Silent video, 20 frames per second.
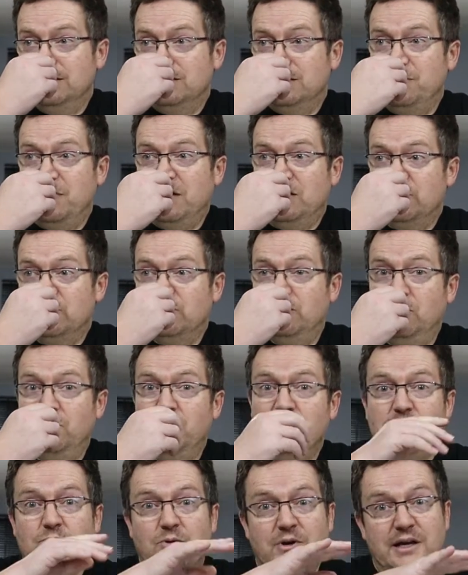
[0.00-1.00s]
to make sure
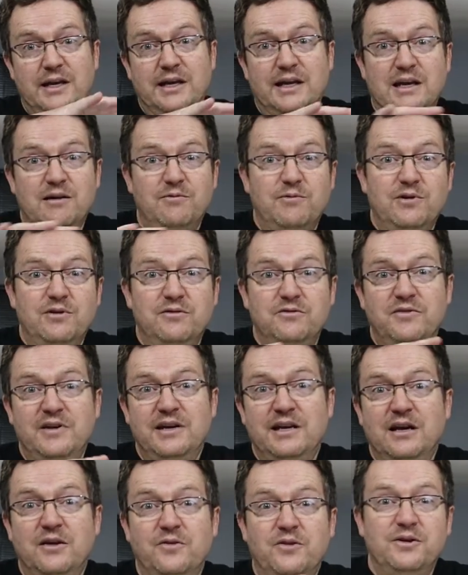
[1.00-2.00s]
that you're going to get rid of
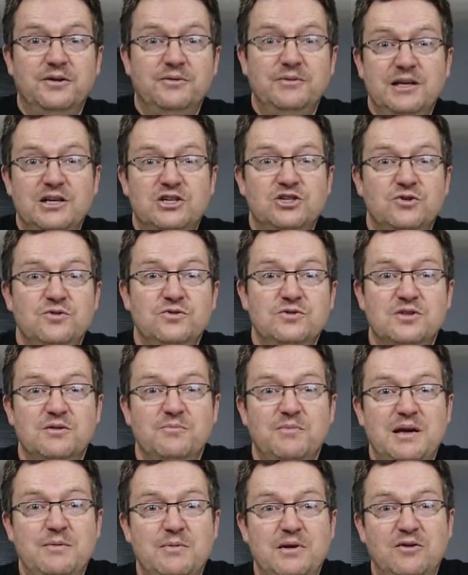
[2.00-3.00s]
any other issues that
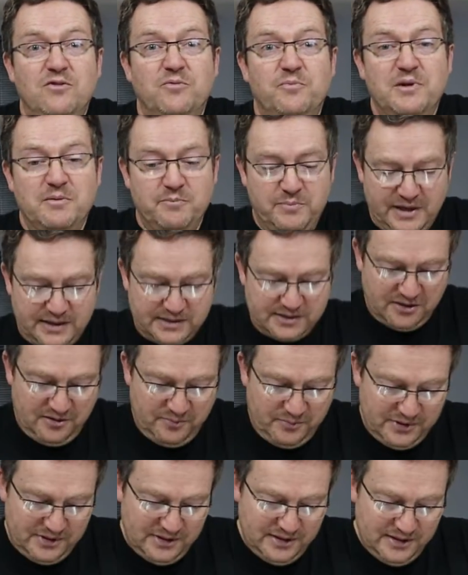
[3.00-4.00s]
maybe not being picked
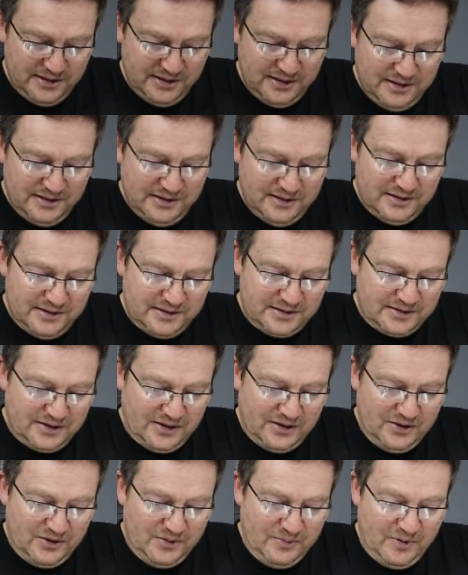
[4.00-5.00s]
up.
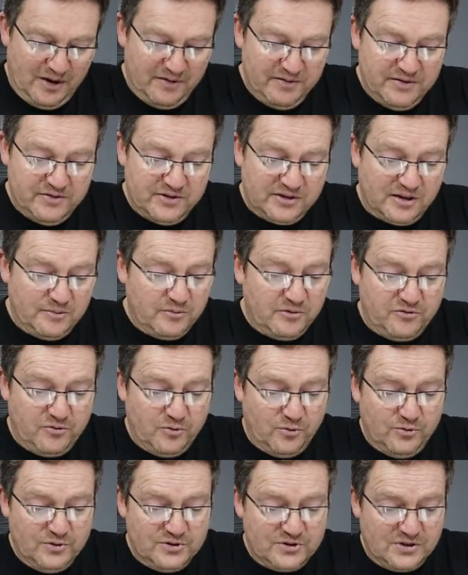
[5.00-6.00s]
So I've never done it
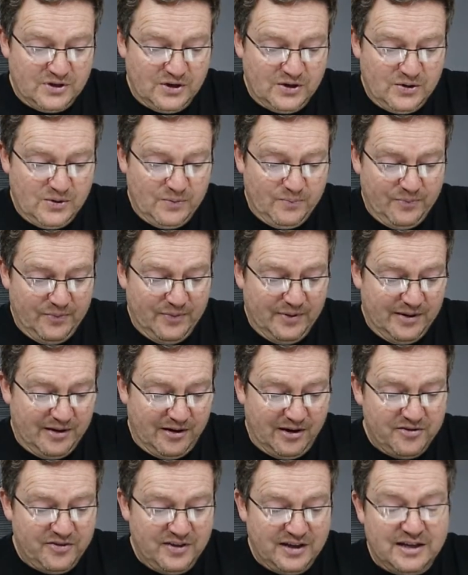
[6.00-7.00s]
before, so
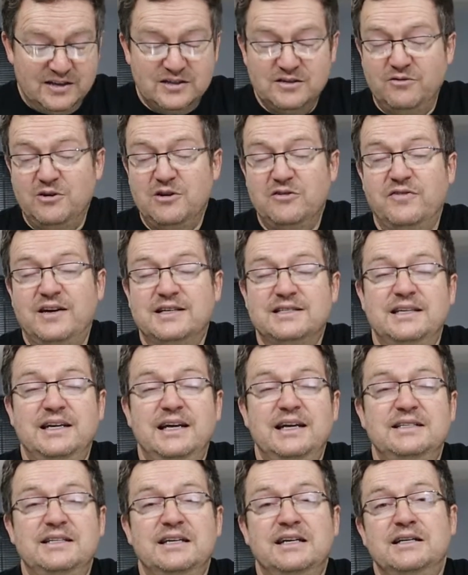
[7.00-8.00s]
I think it's a very
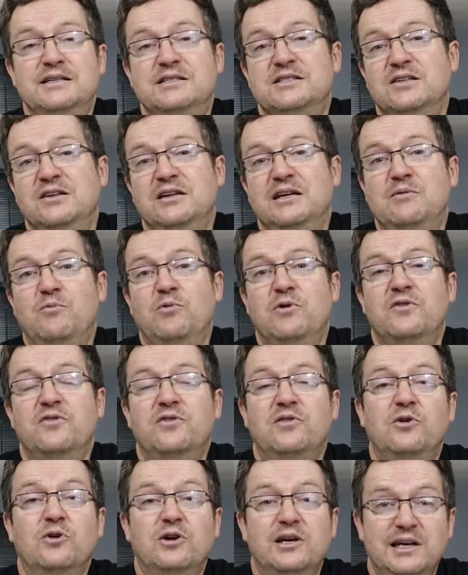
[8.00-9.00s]
fascinating and certainly
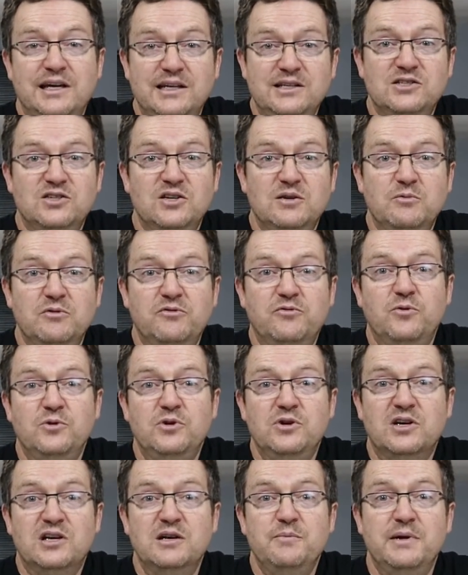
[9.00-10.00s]
worth looking into before
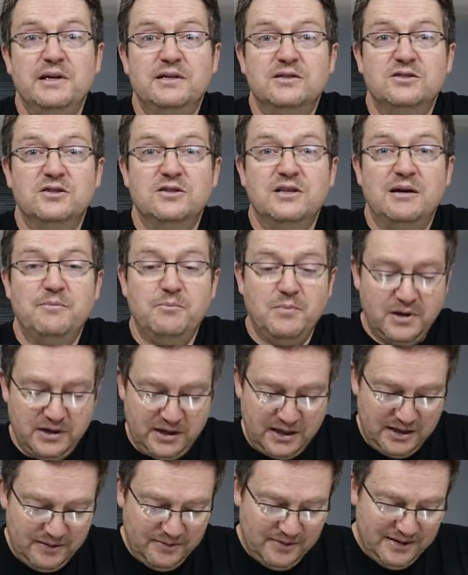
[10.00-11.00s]
you commit to that
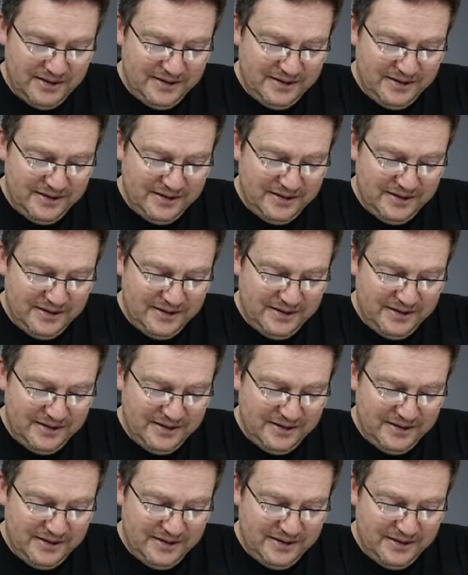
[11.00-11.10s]
money.